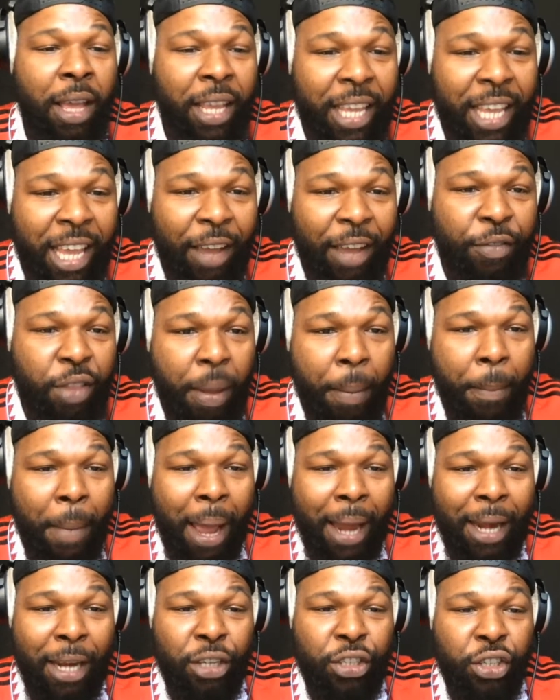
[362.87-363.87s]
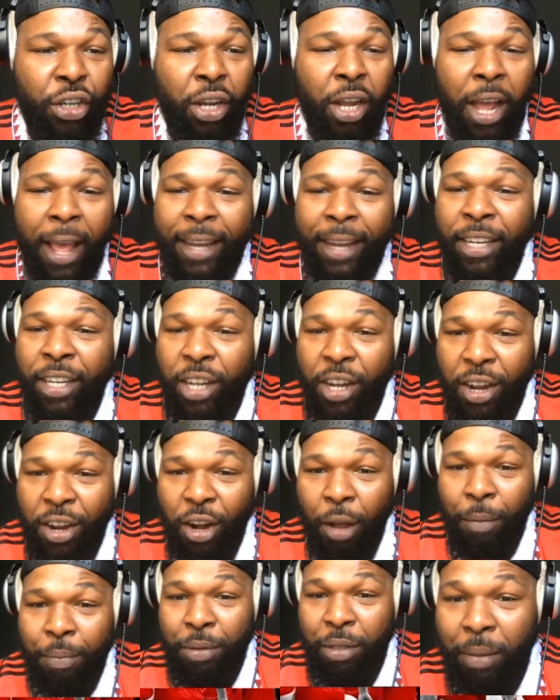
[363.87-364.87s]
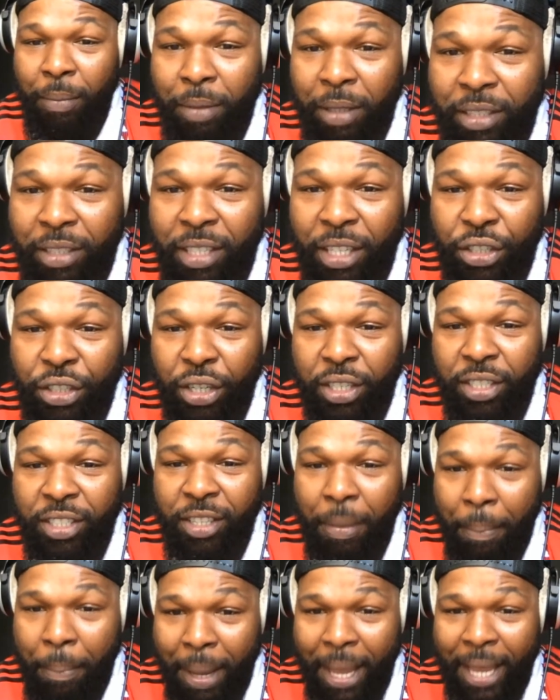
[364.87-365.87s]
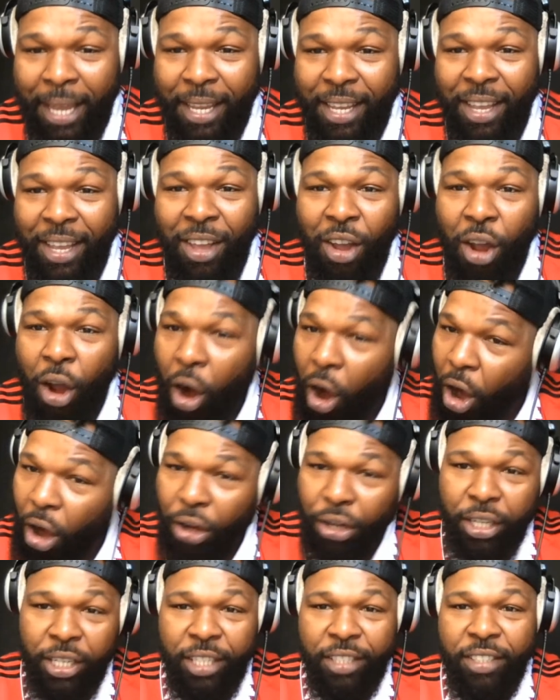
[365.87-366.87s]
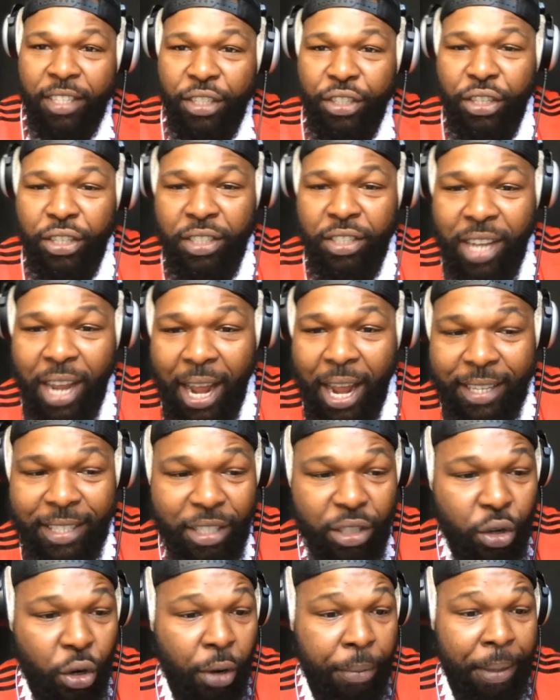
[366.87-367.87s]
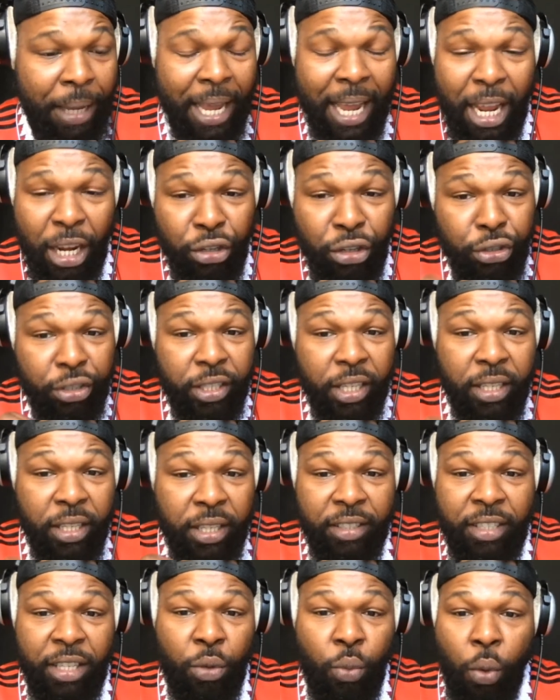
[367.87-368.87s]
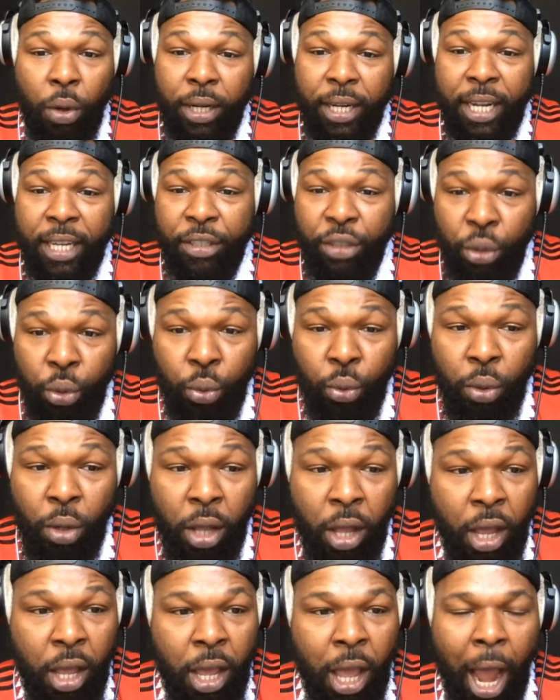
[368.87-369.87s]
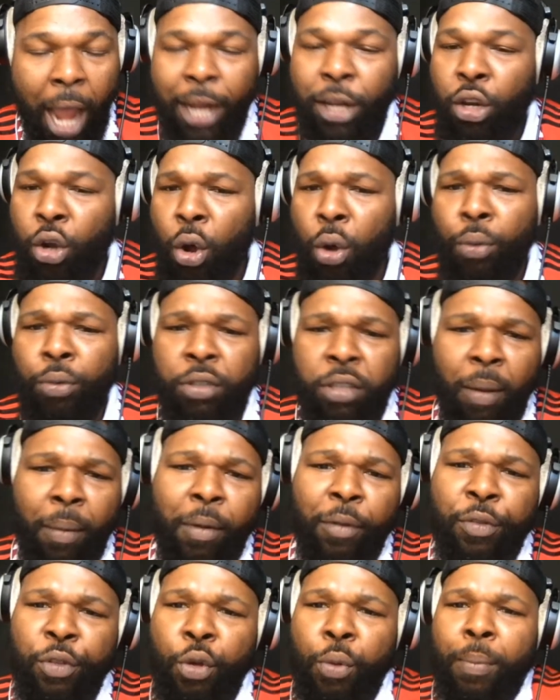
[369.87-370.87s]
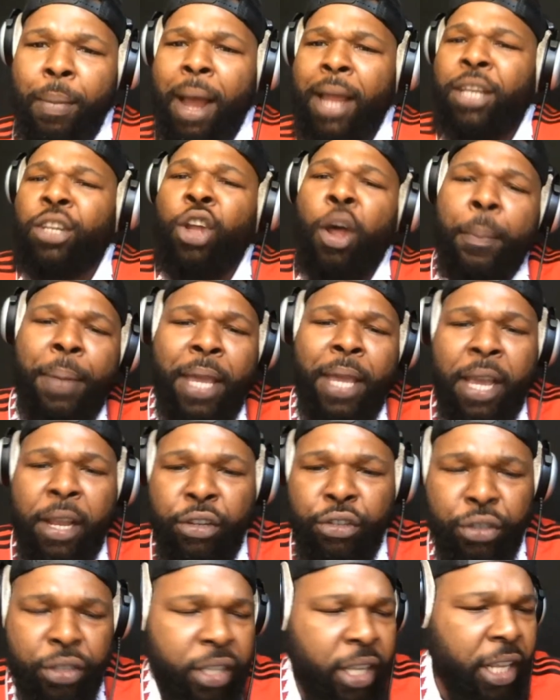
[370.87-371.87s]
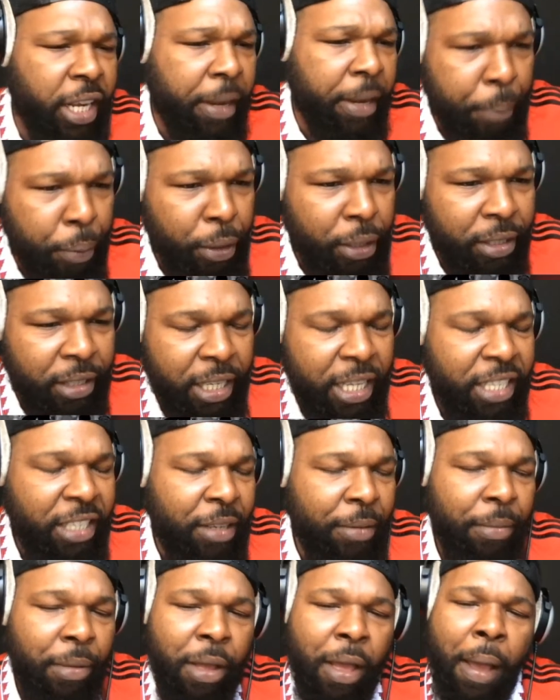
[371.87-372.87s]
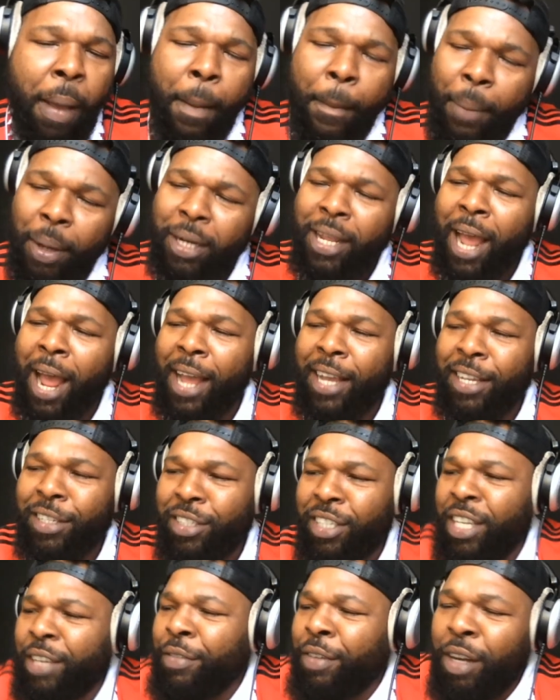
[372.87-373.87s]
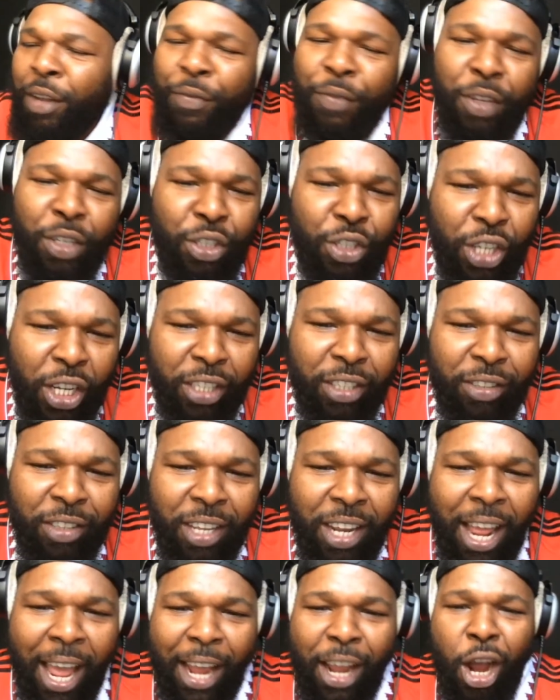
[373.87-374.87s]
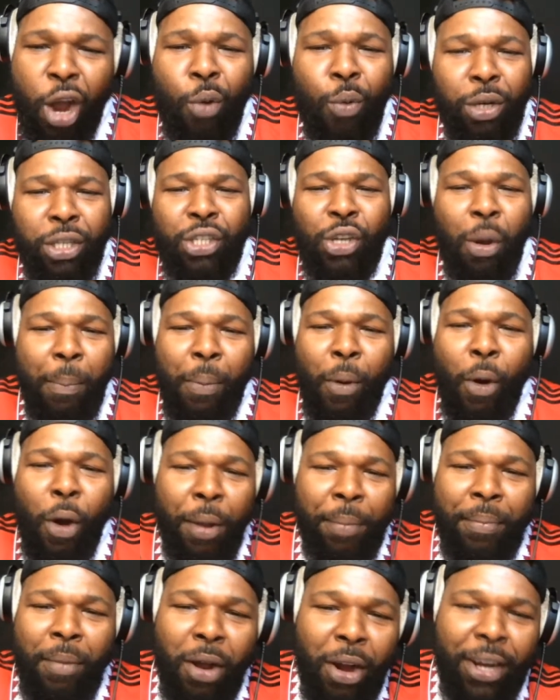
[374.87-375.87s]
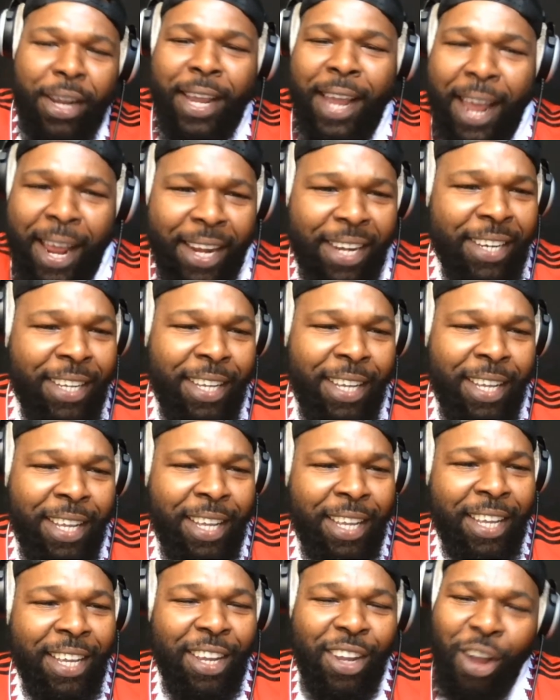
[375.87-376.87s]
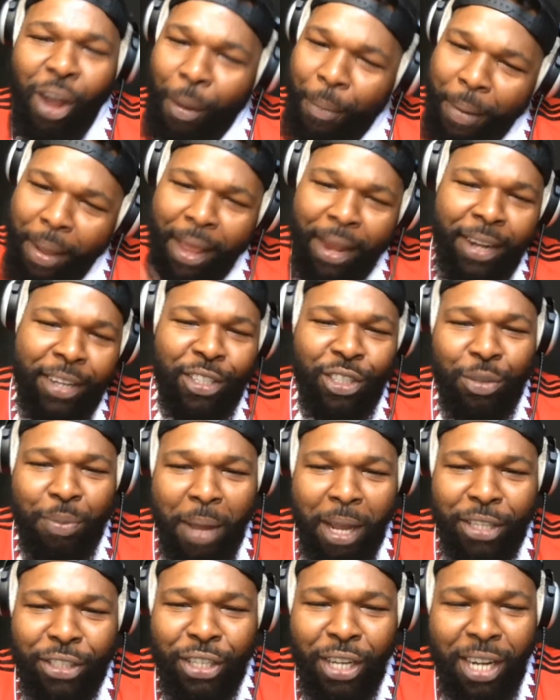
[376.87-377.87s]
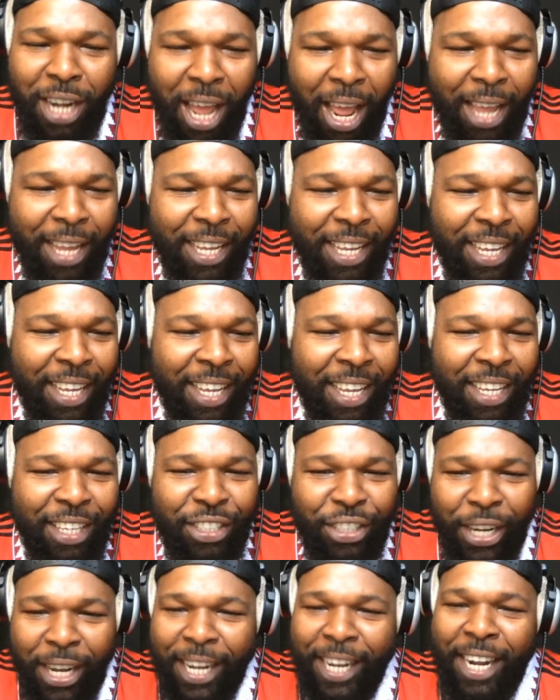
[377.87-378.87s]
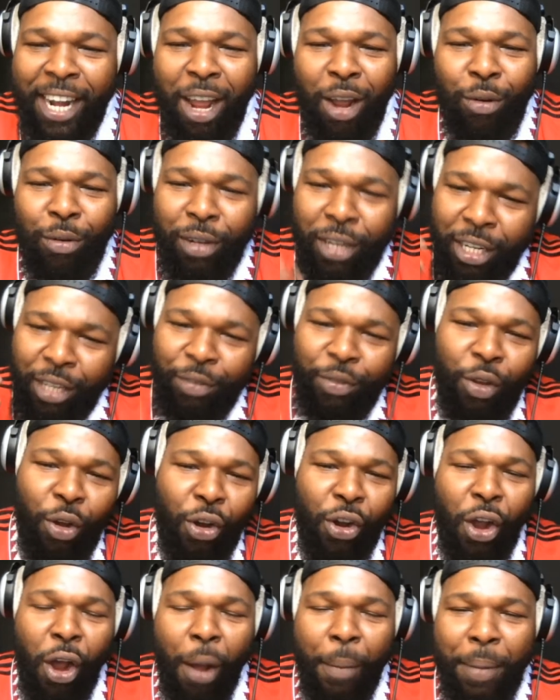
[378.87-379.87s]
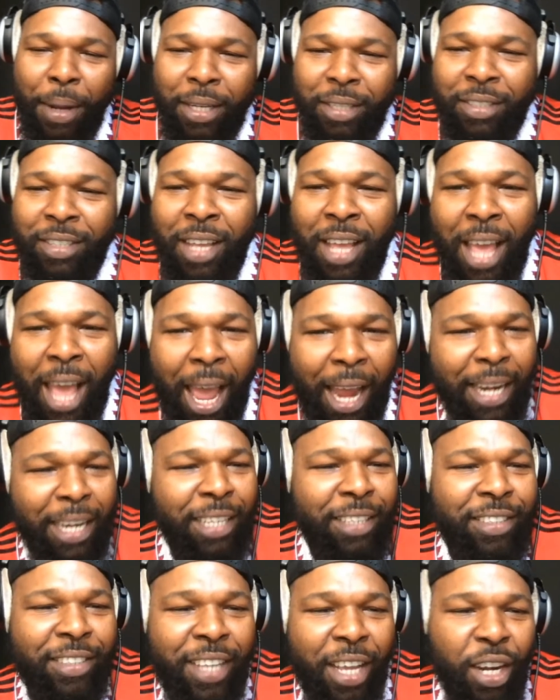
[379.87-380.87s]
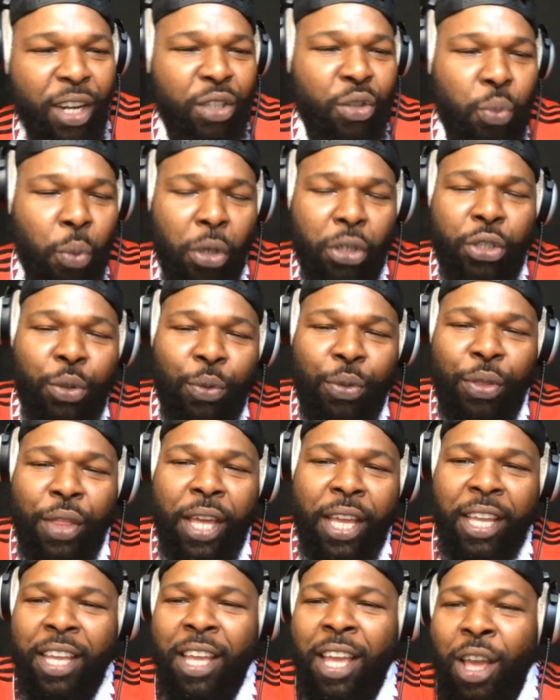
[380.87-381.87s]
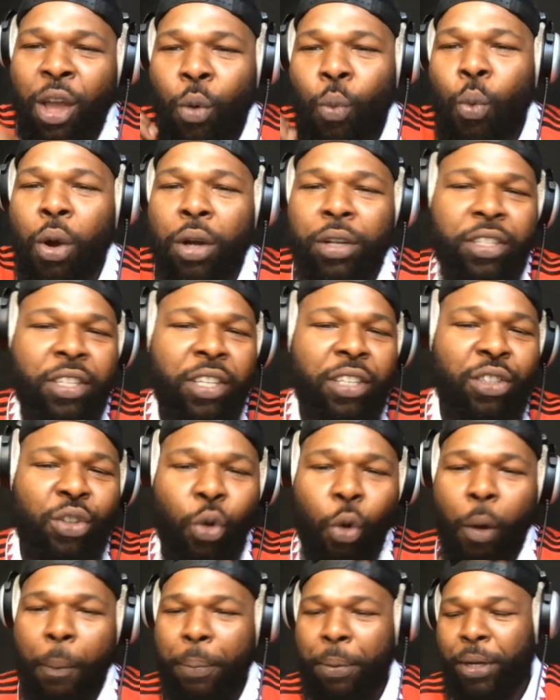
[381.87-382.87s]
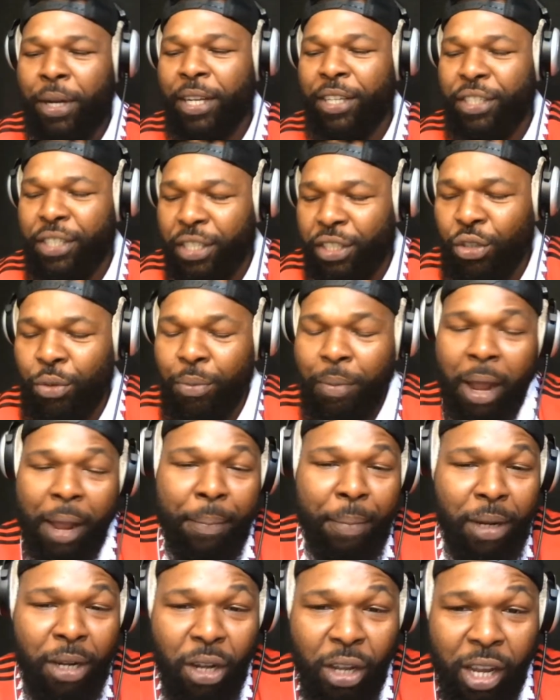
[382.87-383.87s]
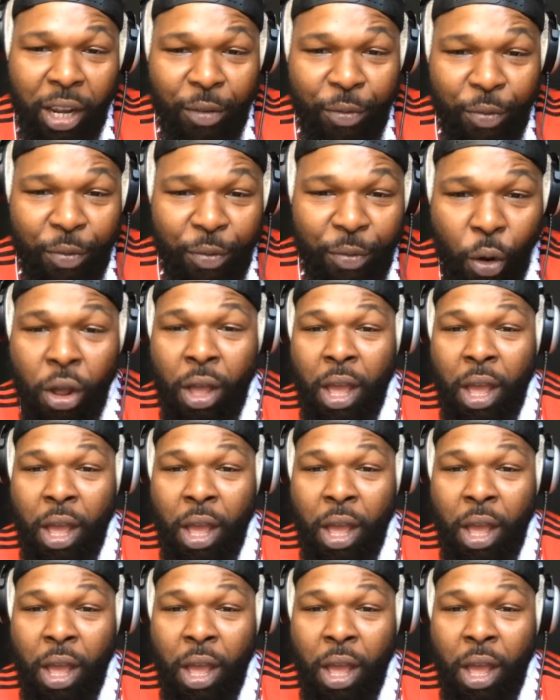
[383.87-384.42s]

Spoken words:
Give the manager and the club some decisions to make. Hard decisions, guys. It's going to be interesting to see what they do. I know some of you might not be interested in preseason, but guys, even if it's just to hang out with your boy Mark N, come in, smash a like, check it out, leave your comments. At least tell us what you think. What's the score predictions you might be looking for?